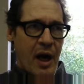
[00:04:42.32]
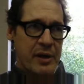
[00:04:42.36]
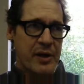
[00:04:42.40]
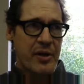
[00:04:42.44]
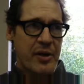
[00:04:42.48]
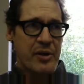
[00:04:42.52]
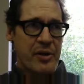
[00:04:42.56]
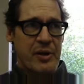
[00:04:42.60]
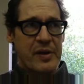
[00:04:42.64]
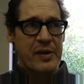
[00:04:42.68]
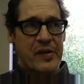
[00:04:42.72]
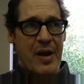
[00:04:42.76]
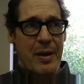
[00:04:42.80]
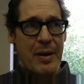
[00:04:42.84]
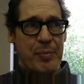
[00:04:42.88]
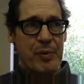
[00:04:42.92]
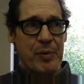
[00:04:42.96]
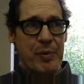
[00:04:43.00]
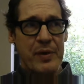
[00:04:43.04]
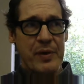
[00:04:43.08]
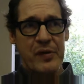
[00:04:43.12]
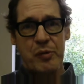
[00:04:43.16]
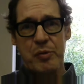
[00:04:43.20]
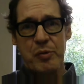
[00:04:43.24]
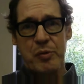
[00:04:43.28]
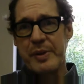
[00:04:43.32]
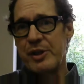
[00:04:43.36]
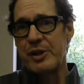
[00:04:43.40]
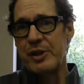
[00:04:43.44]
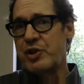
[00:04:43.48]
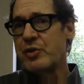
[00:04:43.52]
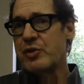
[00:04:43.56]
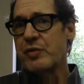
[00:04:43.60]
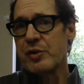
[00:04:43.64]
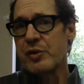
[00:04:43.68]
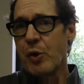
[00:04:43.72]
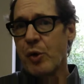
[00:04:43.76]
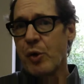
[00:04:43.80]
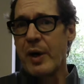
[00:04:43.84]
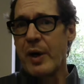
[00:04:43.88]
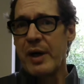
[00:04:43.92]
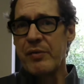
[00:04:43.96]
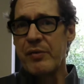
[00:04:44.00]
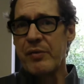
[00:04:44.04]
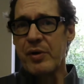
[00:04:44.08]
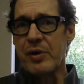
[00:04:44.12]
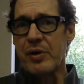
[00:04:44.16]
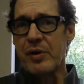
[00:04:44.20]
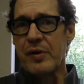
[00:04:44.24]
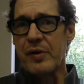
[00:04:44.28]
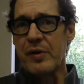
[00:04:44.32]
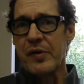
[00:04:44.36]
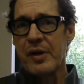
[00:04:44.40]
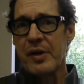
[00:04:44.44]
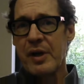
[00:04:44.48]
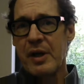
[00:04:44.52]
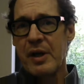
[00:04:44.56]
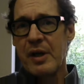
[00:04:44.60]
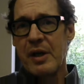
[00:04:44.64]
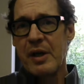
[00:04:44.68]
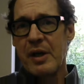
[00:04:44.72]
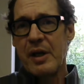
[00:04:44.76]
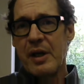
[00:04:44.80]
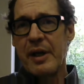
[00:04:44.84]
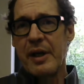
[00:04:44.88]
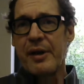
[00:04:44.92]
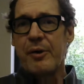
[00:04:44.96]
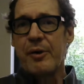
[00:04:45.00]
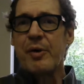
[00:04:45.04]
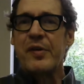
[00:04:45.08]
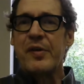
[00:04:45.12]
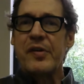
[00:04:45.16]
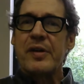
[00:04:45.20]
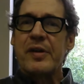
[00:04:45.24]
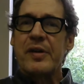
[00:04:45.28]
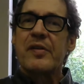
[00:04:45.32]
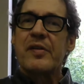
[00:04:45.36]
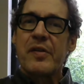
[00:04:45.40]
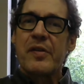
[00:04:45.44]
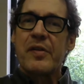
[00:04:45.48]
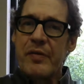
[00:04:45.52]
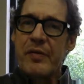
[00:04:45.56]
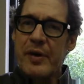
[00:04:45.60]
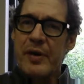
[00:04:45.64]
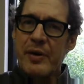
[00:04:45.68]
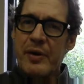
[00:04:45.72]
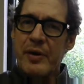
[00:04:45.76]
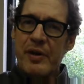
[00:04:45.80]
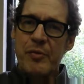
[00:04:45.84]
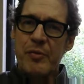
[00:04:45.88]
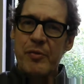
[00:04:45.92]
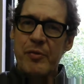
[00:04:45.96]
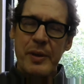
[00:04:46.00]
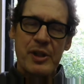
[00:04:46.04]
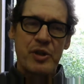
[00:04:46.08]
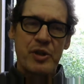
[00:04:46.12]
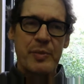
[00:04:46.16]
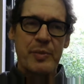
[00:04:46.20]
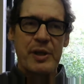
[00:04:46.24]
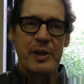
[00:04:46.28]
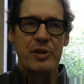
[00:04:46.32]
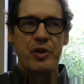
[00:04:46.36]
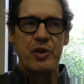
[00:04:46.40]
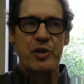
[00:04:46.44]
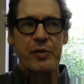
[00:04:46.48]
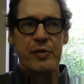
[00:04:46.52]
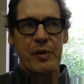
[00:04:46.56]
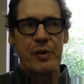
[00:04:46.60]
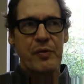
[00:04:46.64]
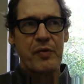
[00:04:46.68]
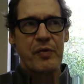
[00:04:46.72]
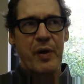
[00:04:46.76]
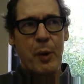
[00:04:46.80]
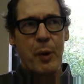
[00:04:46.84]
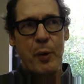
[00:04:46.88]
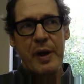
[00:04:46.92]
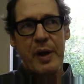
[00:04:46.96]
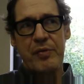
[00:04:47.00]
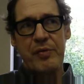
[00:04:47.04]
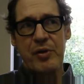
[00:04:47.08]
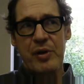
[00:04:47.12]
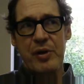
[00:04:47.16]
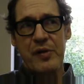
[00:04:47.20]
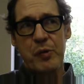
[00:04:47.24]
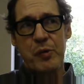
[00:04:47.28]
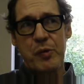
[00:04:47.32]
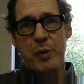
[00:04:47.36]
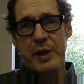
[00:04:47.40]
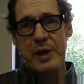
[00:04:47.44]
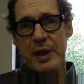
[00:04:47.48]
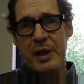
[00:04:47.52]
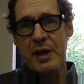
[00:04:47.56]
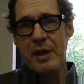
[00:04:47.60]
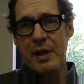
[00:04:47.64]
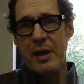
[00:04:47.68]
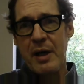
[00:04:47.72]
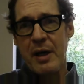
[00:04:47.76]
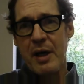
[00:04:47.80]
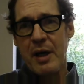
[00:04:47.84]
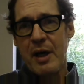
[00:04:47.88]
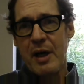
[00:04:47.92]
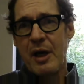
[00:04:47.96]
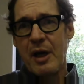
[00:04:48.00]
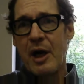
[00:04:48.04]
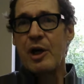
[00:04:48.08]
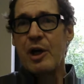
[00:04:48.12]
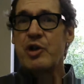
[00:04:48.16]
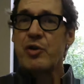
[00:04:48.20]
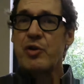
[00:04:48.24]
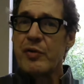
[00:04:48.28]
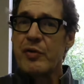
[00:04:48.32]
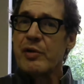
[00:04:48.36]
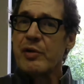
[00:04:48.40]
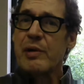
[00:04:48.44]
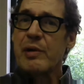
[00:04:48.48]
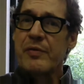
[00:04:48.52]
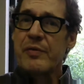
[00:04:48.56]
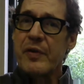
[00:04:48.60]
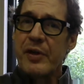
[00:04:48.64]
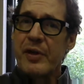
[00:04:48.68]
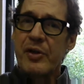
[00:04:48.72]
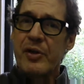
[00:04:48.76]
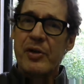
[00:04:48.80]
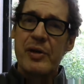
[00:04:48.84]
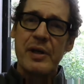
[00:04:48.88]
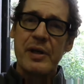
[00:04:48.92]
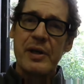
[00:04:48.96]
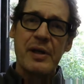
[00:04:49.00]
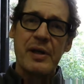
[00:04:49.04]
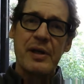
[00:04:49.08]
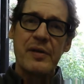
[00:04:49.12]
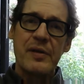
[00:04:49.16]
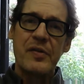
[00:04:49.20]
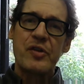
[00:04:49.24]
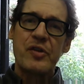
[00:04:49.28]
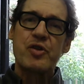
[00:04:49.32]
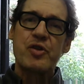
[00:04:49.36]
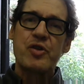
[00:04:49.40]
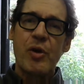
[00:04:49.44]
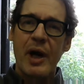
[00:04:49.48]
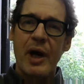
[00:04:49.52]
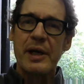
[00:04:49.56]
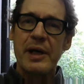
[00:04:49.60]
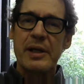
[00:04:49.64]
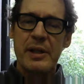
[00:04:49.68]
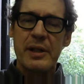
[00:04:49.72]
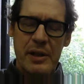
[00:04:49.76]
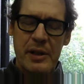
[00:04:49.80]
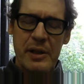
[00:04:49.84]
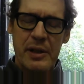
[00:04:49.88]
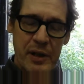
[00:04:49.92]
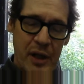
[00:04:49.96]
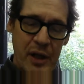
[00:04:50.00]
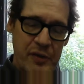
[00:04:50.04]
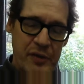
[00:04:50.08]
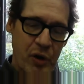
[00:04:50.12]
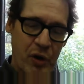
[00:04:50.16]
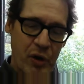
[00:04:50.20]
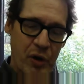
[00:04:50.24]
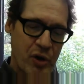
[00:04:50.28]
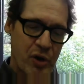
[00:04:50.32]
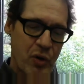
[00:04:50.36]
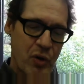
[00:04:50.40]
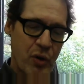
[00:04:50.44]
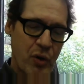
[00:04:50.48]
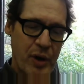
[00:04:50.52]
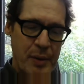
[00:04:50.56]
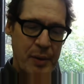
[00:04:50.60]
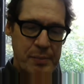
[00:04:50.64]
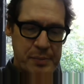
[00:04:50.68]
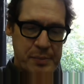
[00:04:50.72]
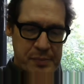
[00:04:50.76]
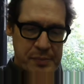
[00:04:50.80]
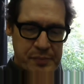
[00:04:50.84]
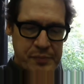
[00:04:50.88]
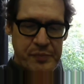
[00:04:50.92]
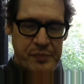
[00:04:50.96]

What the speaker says: Another example of this would be juvenile waivers, increasing the severity of punishment. A juvenile waiver is when a juvenile offender is tried in an adult court,